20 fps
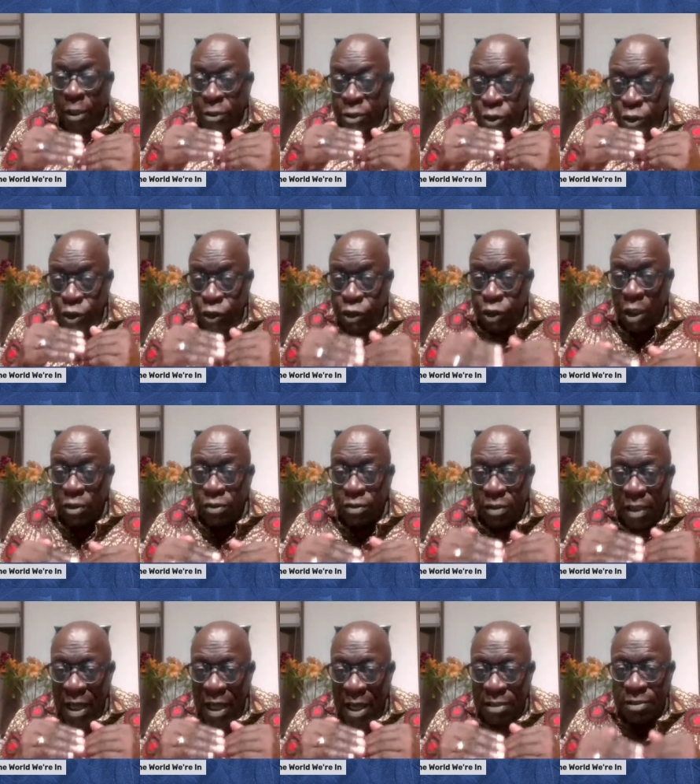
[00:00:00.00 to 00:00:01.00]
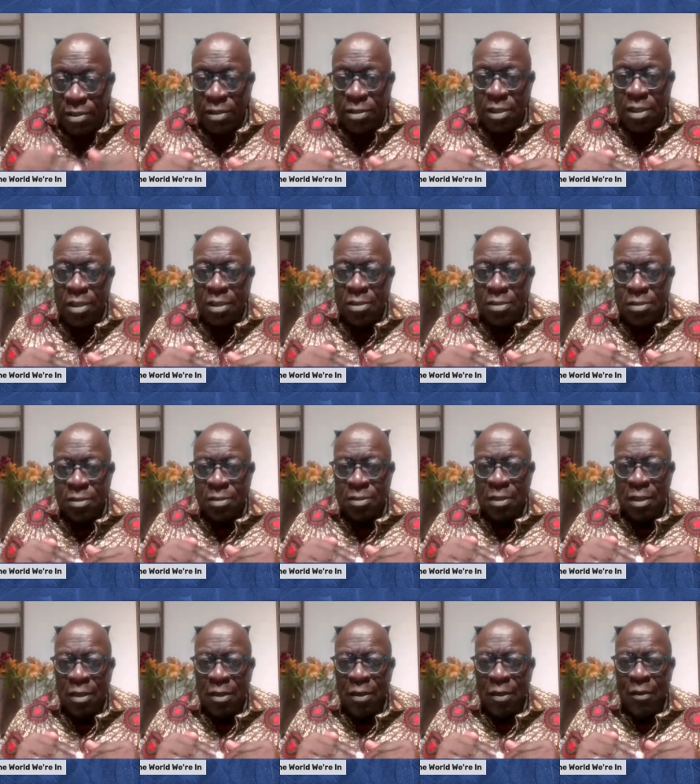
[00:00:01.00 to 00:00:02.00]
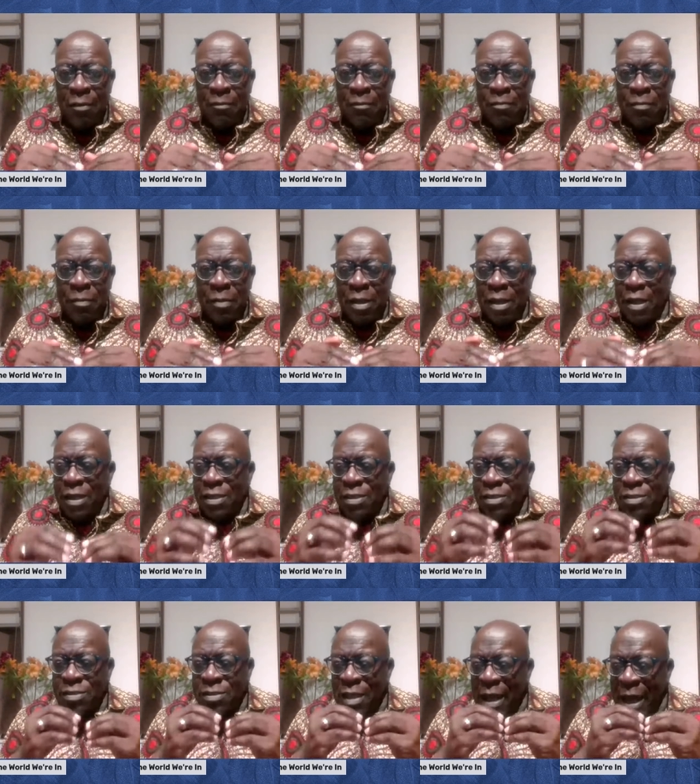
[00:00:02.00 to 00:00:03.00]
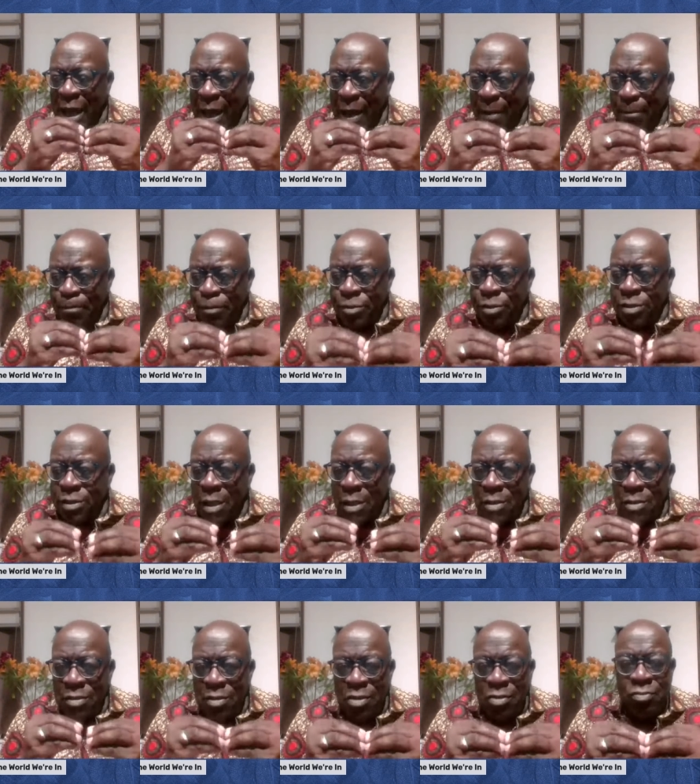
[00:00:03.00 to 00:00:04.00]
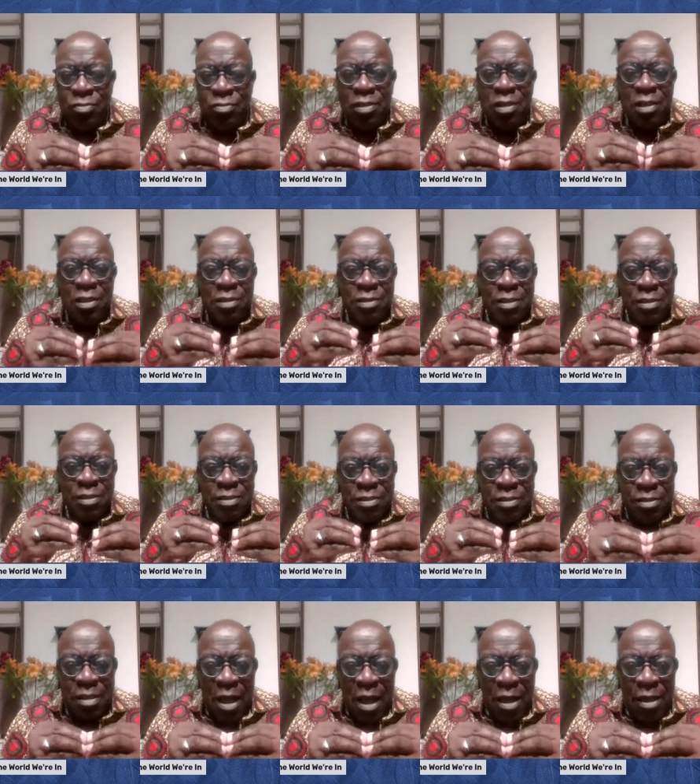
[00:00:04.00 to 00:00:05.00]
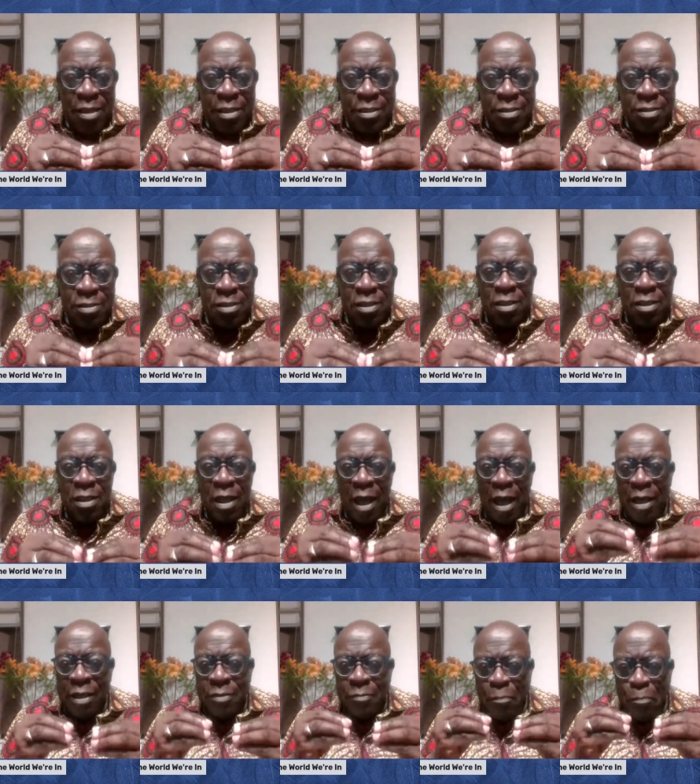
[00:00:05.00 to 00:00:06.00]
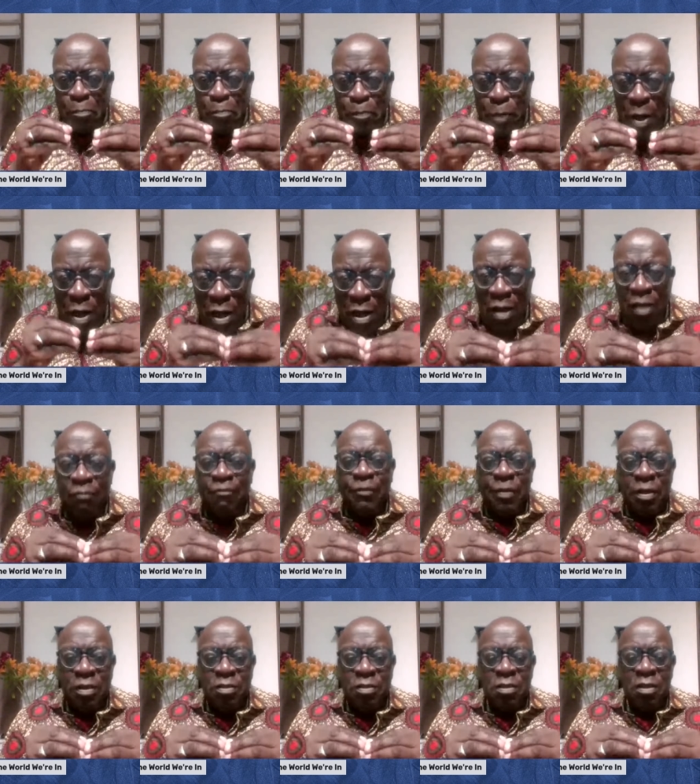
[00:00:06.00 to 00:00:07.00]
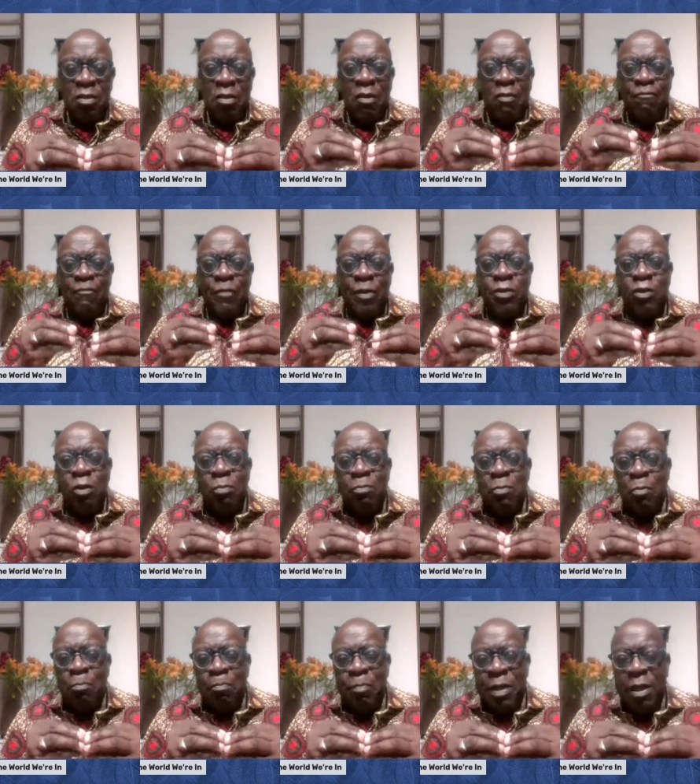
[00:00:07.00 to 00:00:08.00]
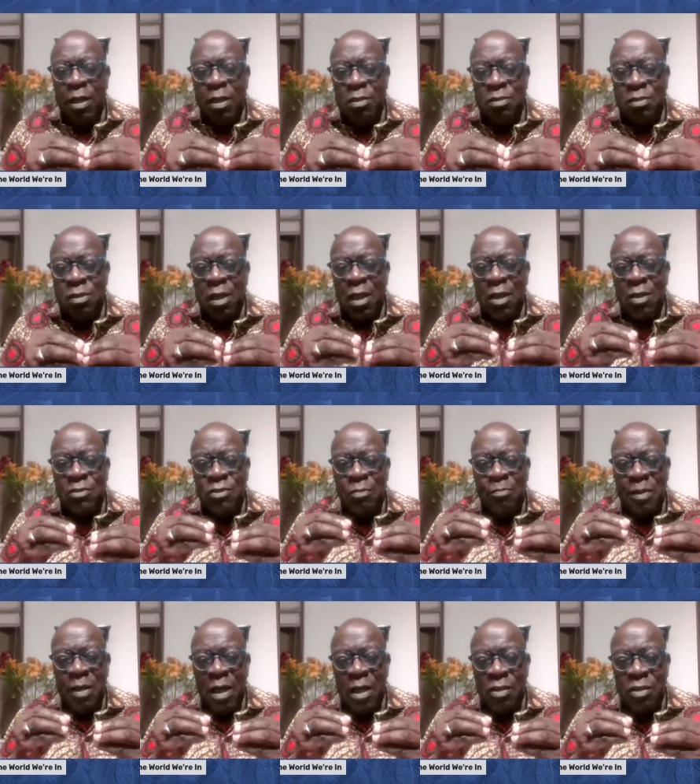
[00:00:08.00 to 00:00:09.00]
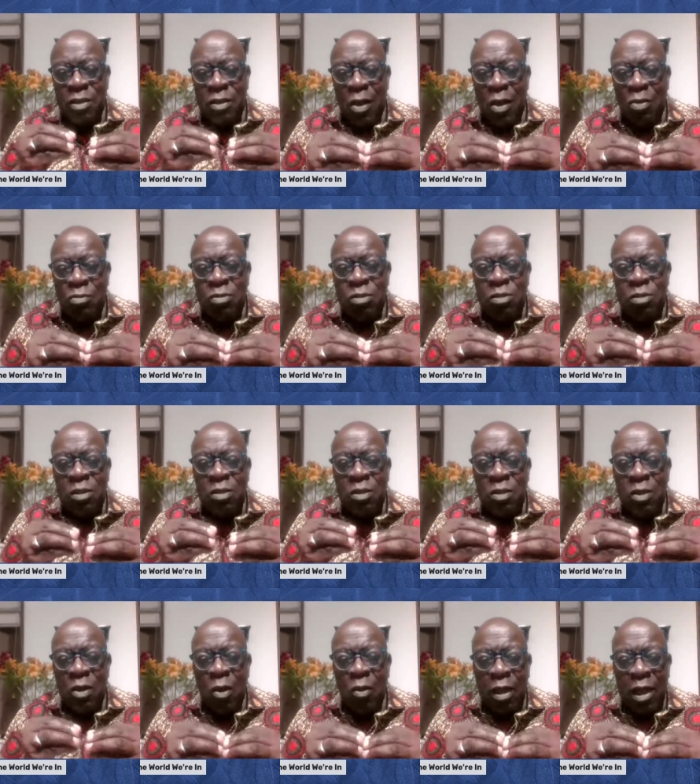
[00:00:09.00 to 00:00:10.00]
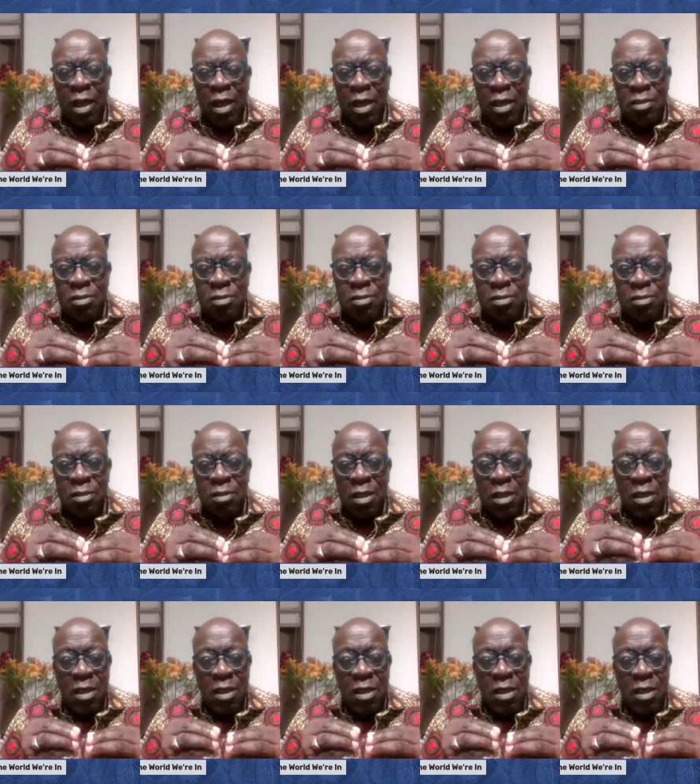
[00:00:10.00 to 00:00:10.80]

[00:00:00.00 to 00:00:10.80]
unjust as it is absolutely designed and perfect for human beings to be at constant loggerheads.